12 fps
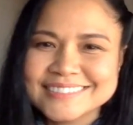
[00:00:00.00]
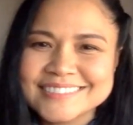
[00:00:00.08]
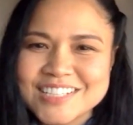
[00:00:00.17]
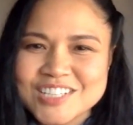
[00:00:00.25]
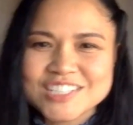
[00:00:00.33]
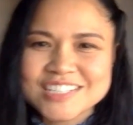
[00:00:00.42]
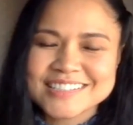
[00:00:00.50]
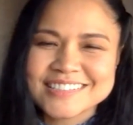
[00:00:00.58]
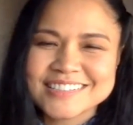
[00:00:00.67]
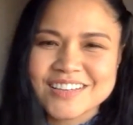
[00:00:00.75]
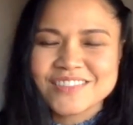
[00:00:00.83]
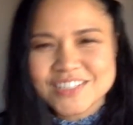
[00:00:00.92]
right. dish
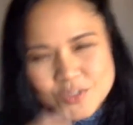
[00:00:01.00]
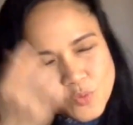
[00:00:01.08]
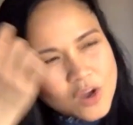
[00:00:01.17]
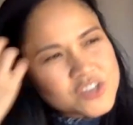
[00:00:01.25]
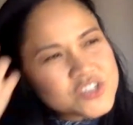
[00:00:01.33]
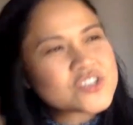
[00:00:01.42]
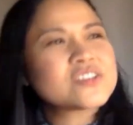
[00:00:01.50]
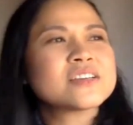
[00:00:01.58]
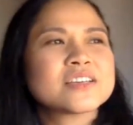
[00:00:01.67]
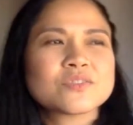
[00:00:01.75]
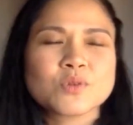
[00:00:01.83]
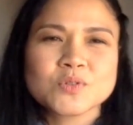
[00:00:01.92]
uh, in the dishwasher.
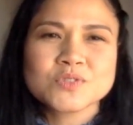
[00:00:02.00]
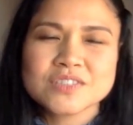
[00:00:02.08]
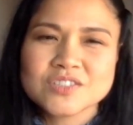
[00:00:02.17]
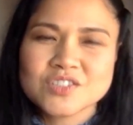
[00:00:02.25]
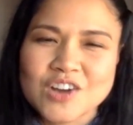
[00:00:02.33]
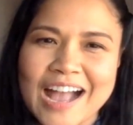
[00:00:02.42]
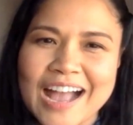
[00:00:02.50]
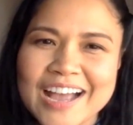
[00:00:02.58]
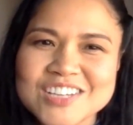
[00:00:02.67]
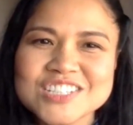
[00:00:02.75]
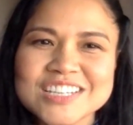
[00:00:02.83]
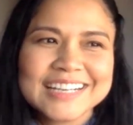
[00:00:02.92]
He throws the
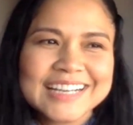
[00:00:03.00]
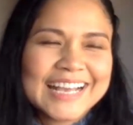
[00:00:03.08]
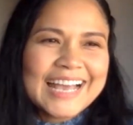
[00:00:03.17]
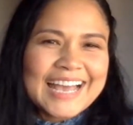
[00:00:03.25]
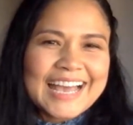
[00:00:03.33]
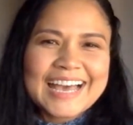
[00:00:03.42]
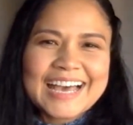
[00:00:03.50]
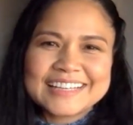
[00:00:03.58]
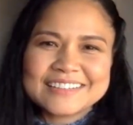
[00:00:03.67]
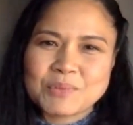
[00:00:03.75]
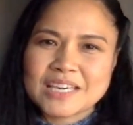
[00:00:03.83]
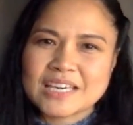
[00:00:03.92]
trash
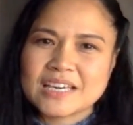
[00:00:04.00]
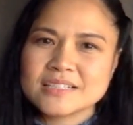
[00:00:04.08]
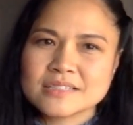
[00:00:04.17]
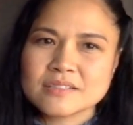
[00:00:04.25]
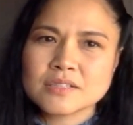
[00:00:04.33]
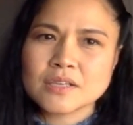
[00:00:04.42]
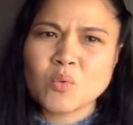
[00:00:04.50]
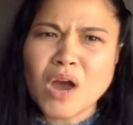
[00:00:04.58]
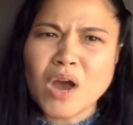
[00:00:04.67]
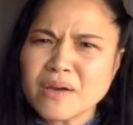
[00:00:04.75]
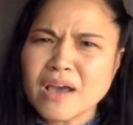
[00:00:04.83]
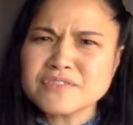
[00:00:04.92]
uh, because it's like,
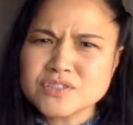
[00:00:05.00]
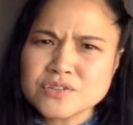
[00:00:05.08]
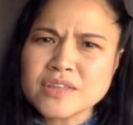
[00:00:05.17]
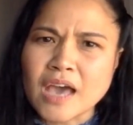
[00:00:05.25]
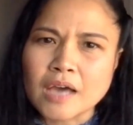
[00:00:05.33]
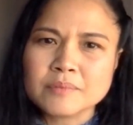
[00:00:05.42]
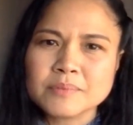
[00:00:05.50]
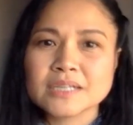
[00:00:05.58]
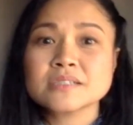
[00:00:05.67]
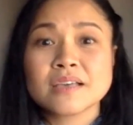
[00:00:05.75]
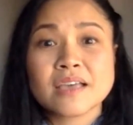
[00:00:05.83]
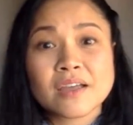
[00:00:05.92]
why do I have to do that?
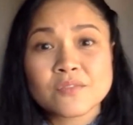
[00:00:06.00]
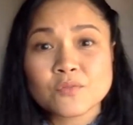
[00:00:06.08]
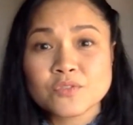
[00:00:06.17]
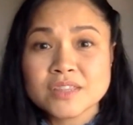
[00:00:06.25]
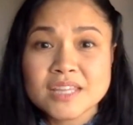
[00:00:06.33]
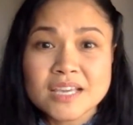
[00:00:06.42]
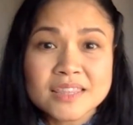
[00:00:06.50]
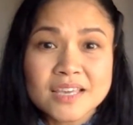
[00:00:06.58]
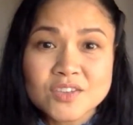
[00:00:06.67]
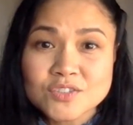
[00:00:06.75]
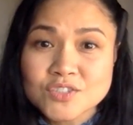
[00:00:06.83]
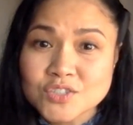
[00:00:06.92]
Because everything
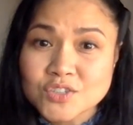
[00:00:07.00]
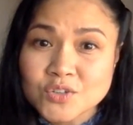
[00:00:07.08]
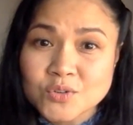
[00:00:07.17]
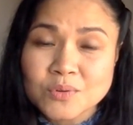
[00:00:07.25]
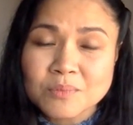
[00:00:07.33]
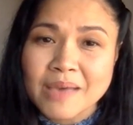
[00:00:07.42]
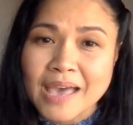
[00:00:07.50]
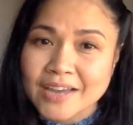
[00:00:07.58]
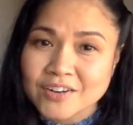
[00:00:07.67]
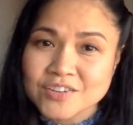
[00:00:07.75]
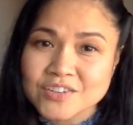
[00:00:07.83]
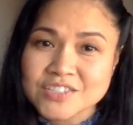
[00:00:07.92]
that you do
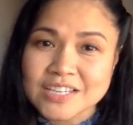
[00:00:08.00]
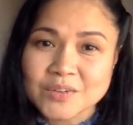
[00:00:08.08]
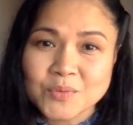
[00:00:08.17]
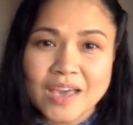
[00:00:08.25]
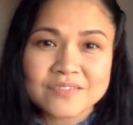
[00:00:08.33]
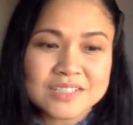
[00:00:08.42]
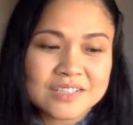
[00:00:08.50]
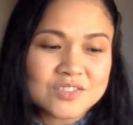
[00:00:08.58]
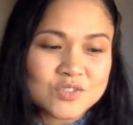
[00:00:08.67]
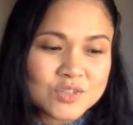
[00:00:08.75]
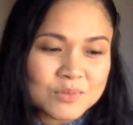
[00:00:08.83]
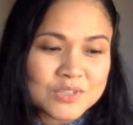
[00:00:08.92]
matters, and we have to
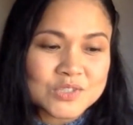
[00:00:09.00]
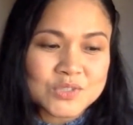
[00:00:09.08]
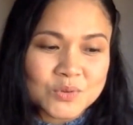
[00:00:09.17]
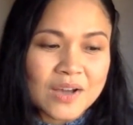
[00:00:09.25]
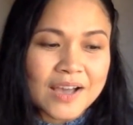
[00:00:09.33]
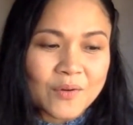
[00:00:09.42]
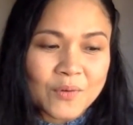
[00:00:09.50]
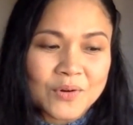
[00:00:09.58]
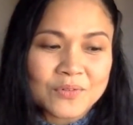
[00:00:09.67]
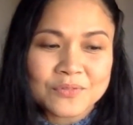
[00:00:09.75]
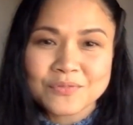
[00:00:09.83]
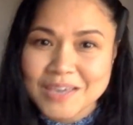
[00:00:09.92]
contribute to
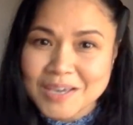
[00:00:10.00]
our